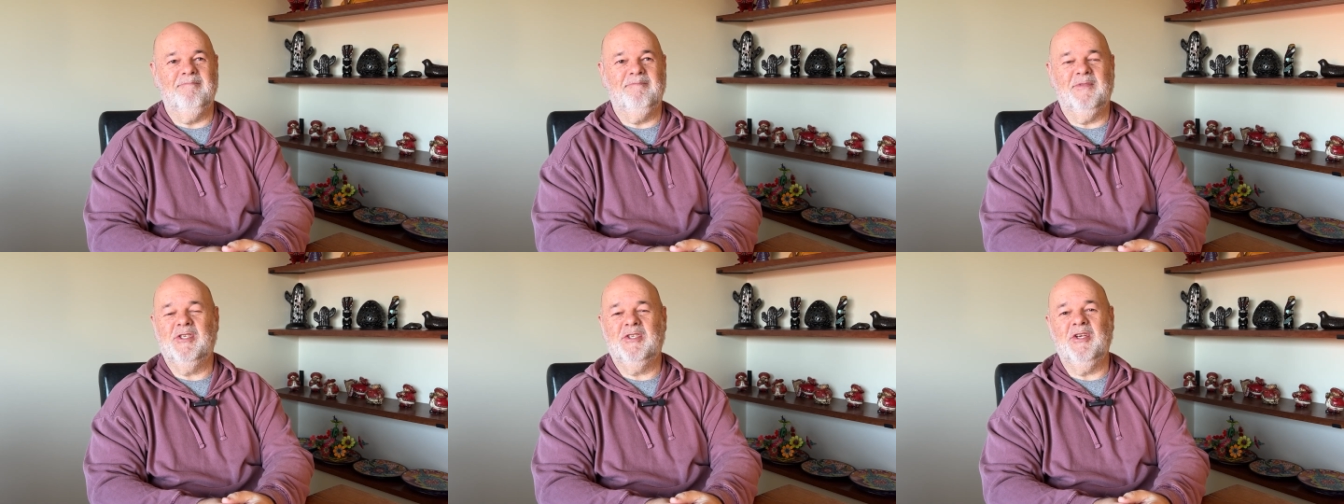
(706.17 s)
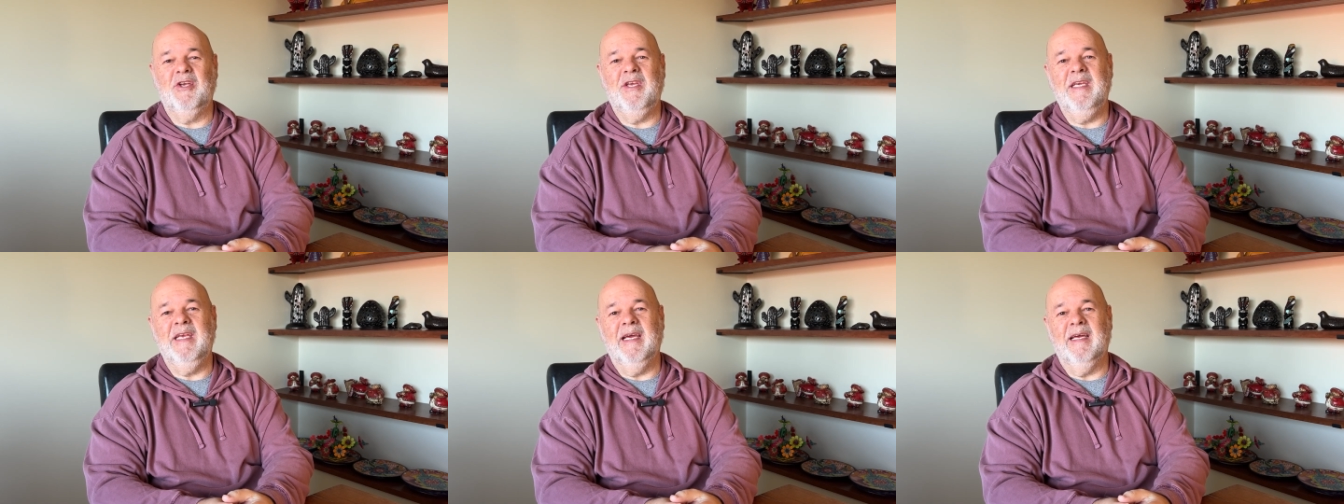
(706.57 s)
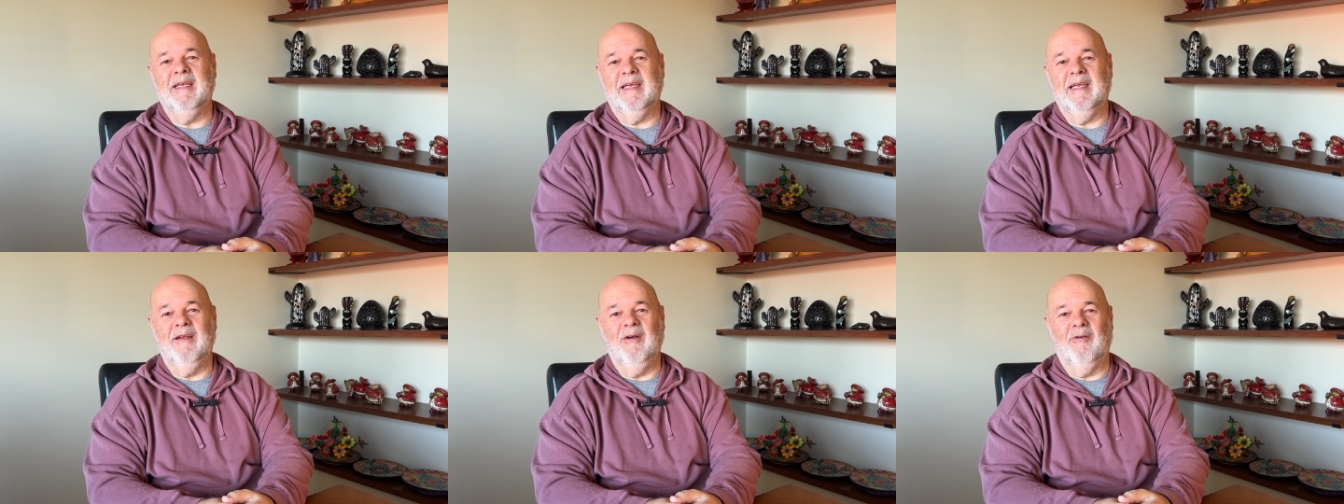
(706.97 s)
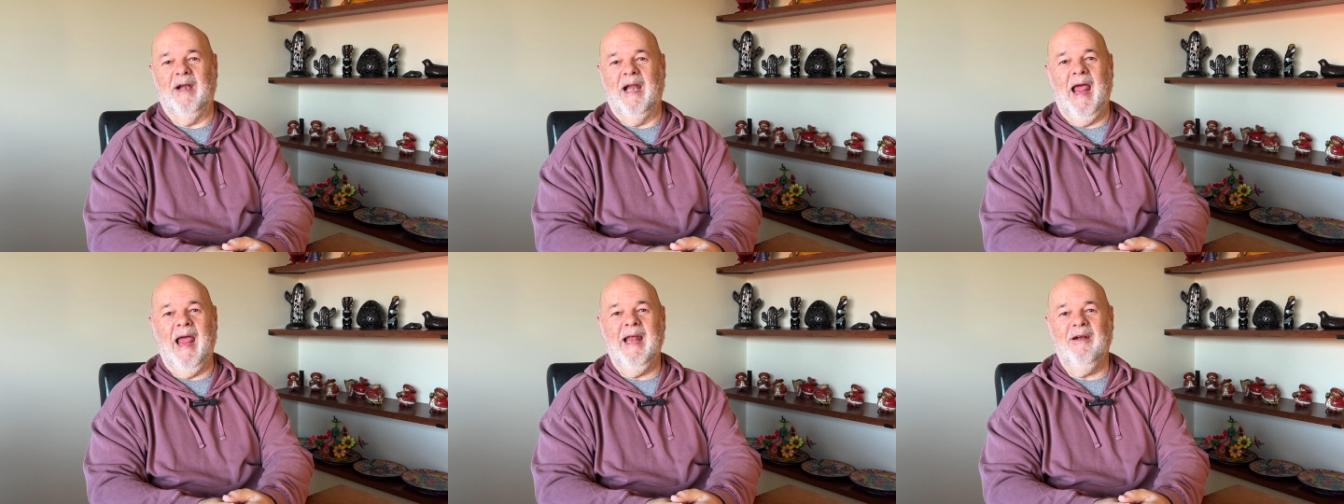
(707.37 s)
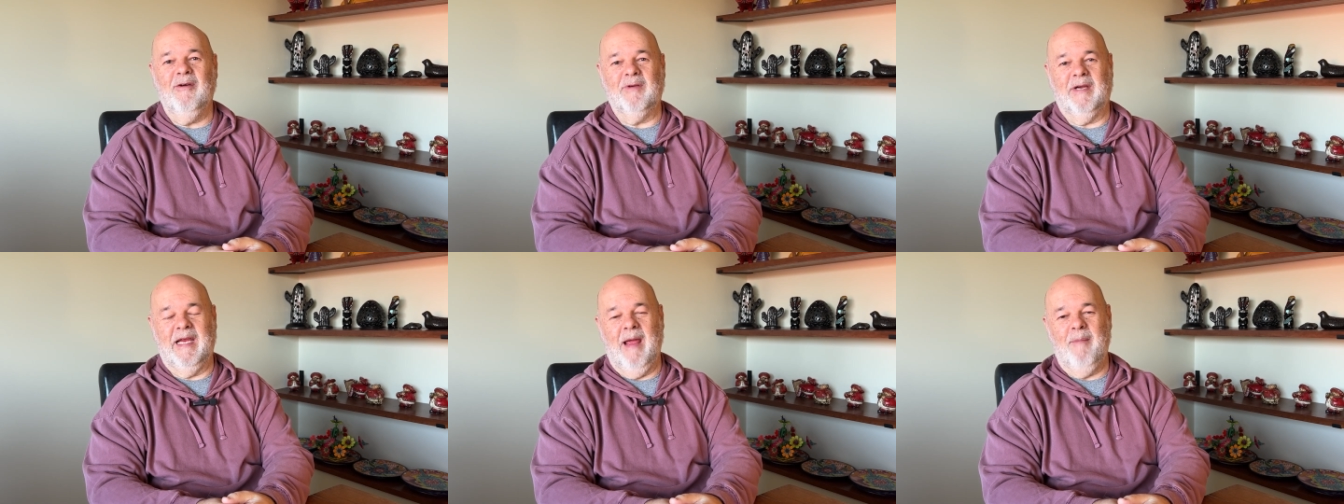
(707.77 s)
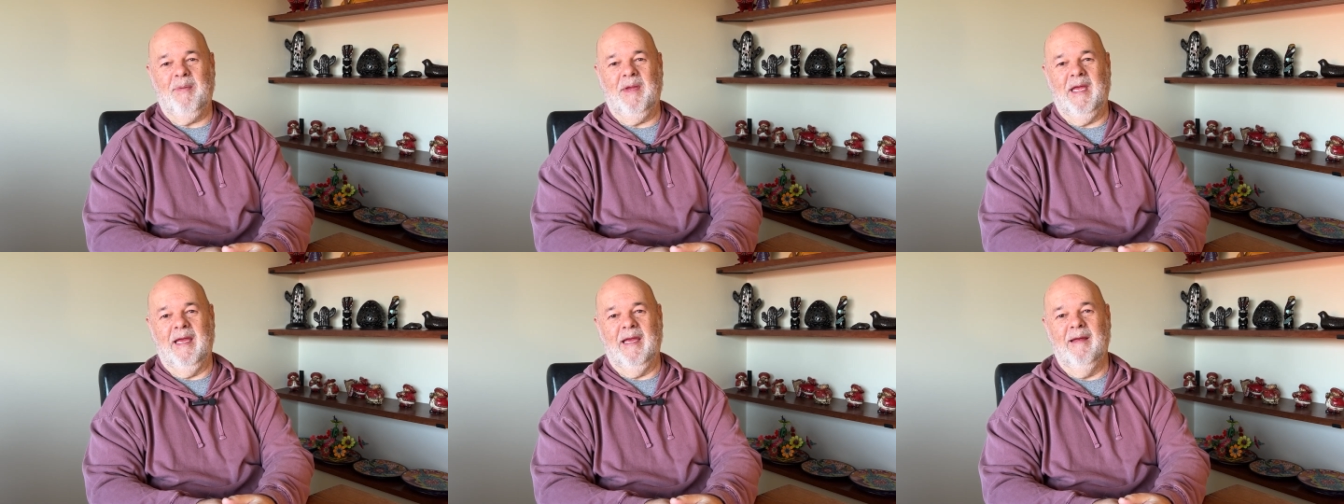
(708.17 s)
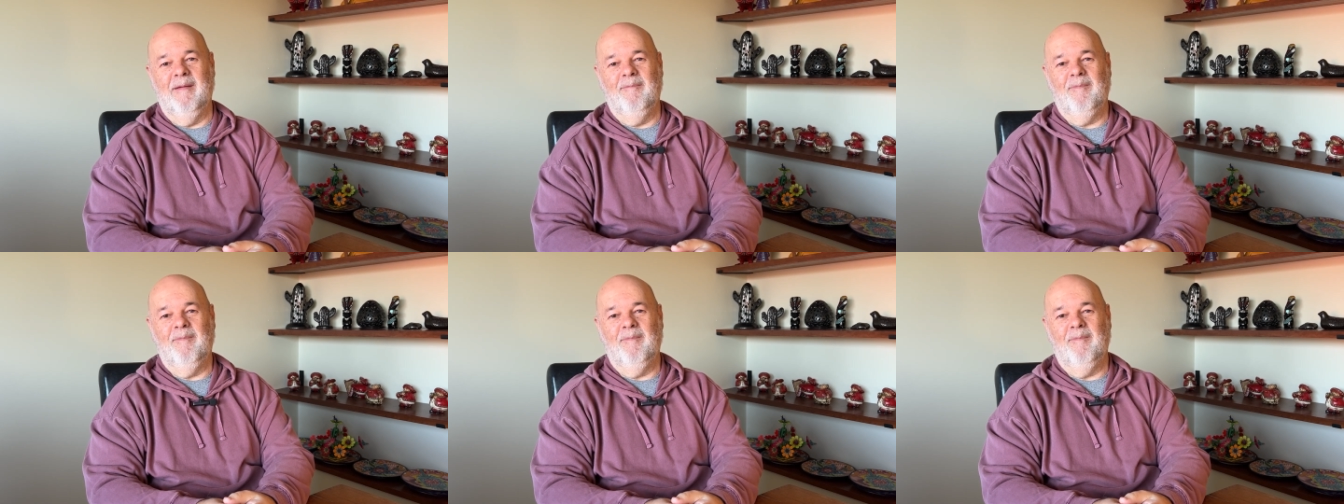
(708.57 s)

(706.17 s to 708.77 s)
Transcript: senior or an adult gap year.